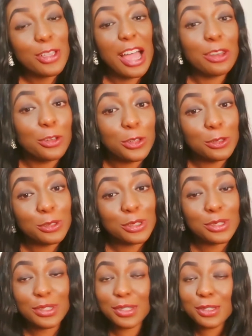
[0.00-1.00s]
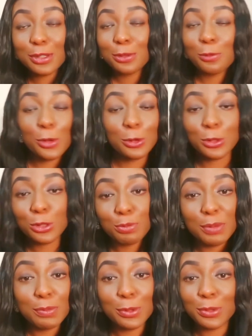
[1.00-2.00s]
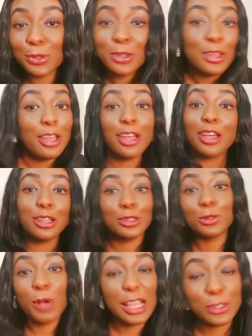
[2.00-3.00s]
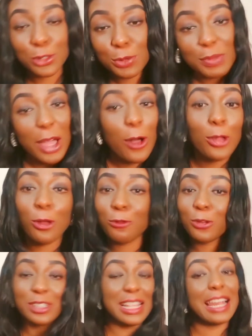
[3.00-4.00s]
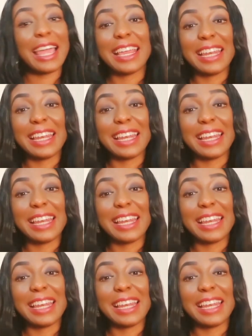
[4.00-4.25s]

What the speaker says: you cannot use one or two people to assume that all of us are